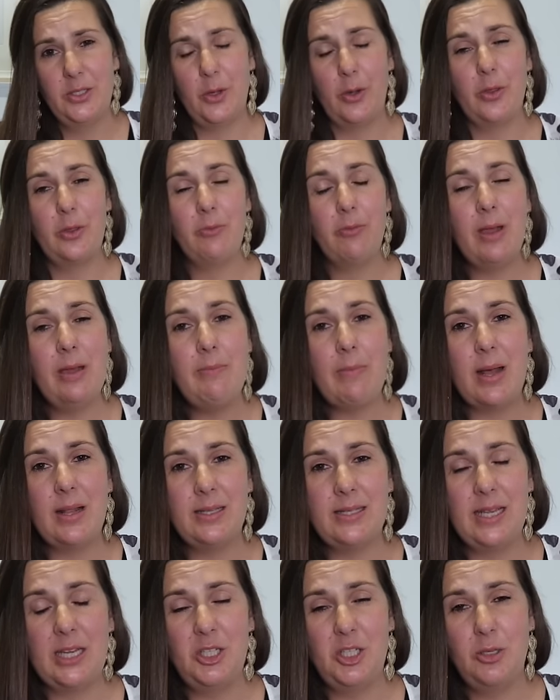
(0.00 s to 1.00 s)
So at 3
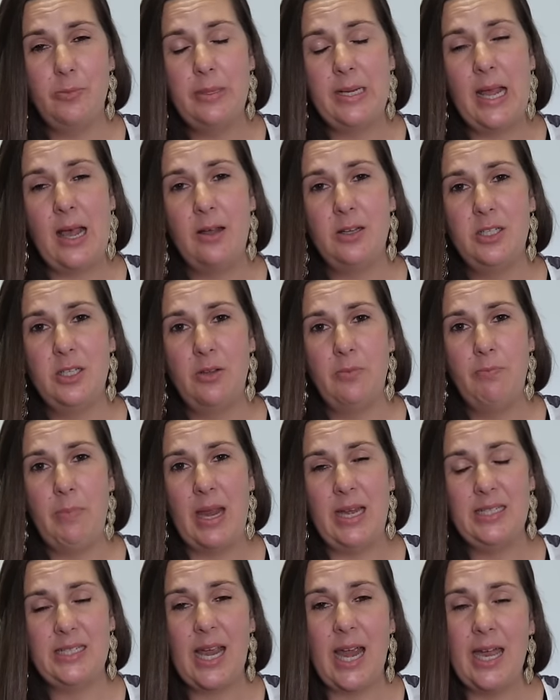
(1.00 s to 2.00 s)
months, they should be able to
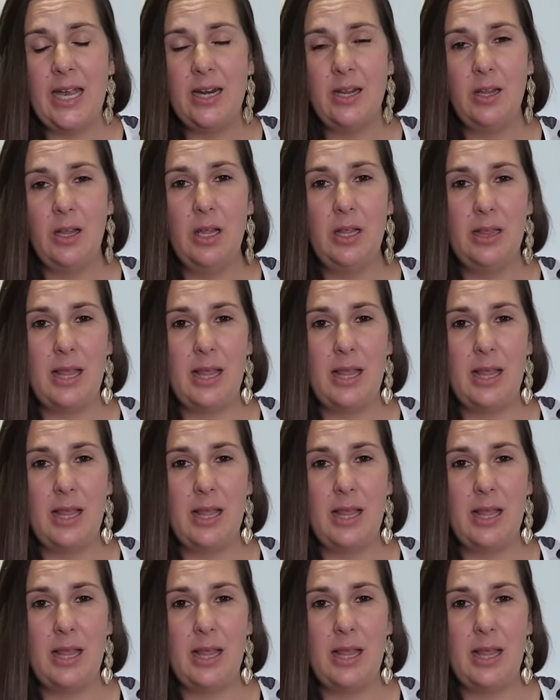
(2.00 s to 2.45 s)
maintain it,